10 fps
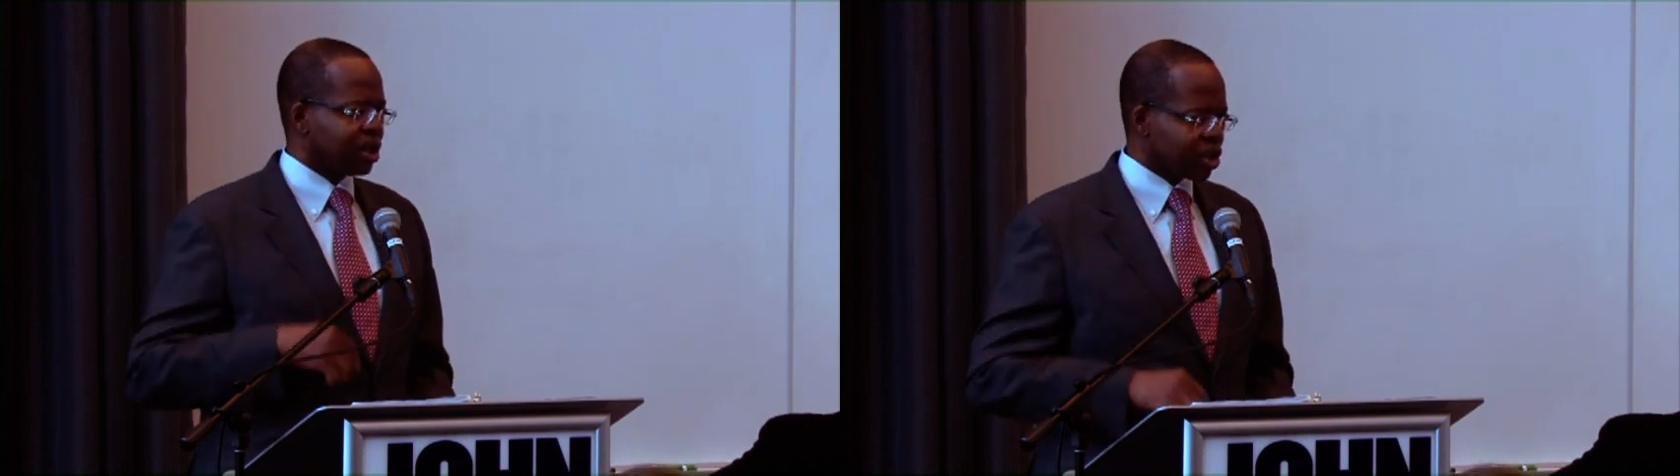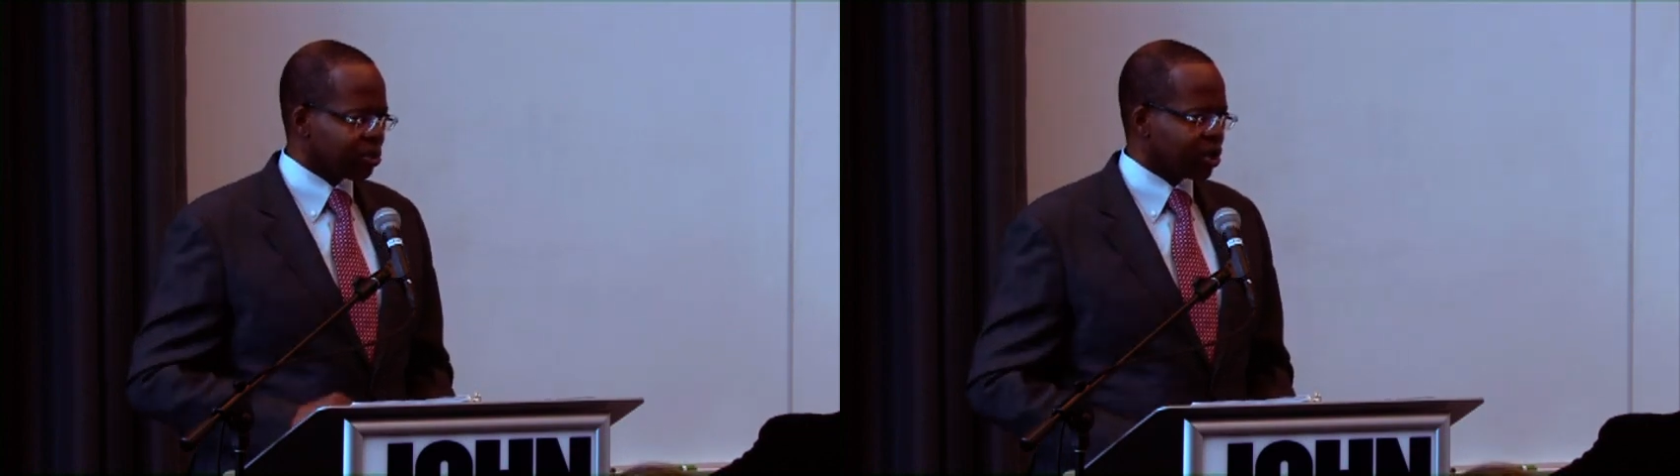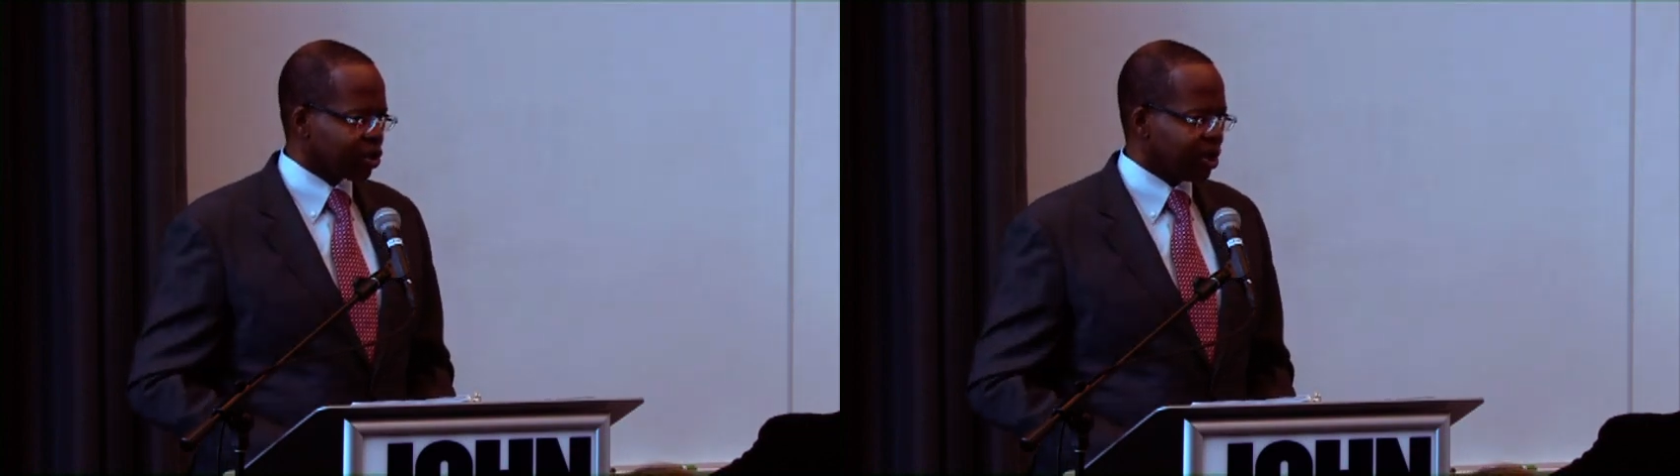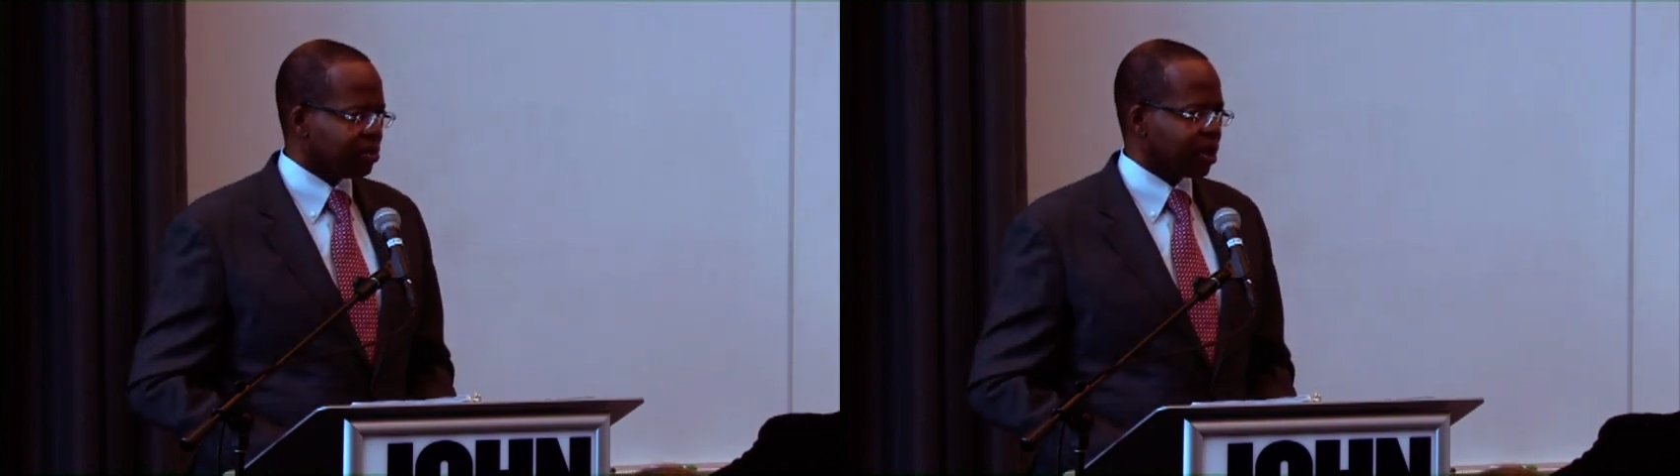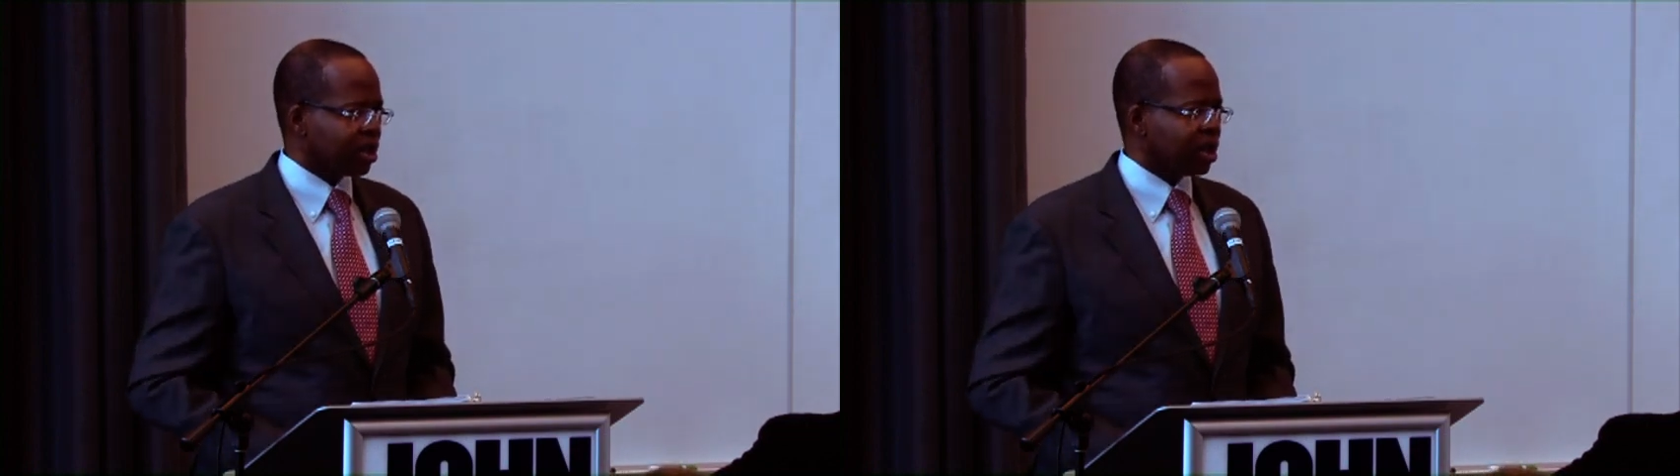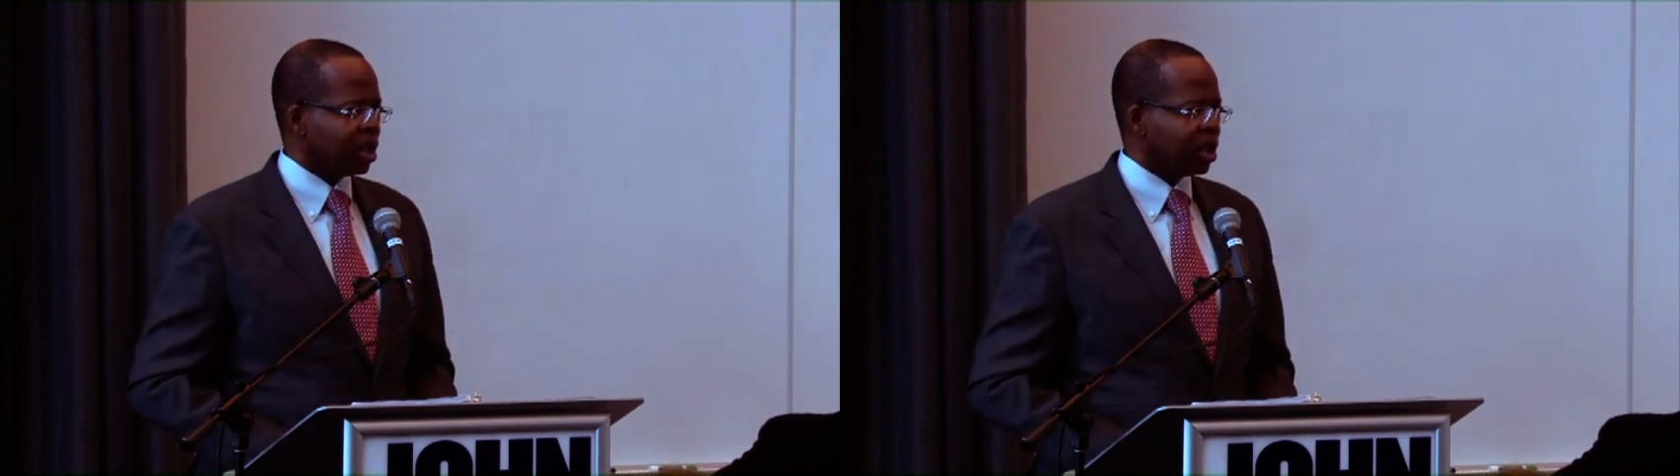disparate treatment